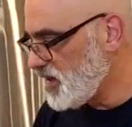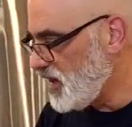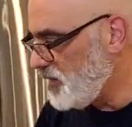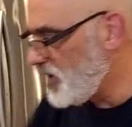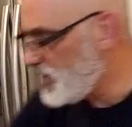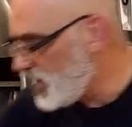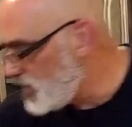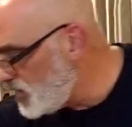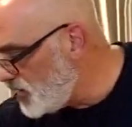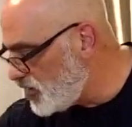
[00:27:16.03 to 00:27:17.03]
I'm going to take
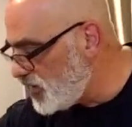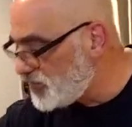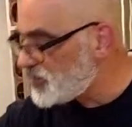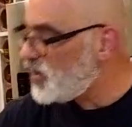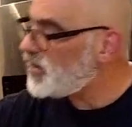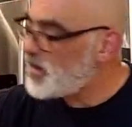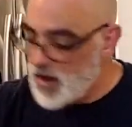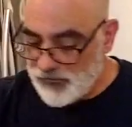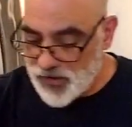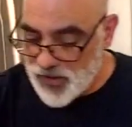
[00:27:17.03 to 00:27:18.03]
the liberty of salting
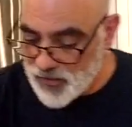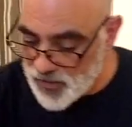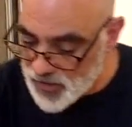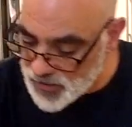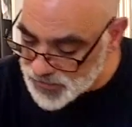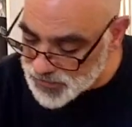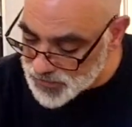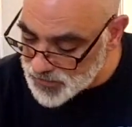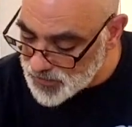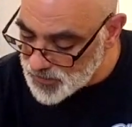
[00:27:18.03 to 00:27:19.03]
everything
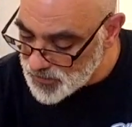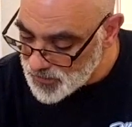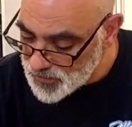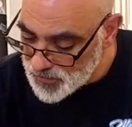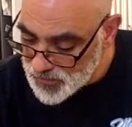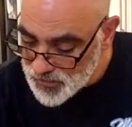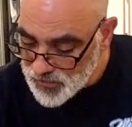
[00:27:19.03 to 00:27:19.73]
because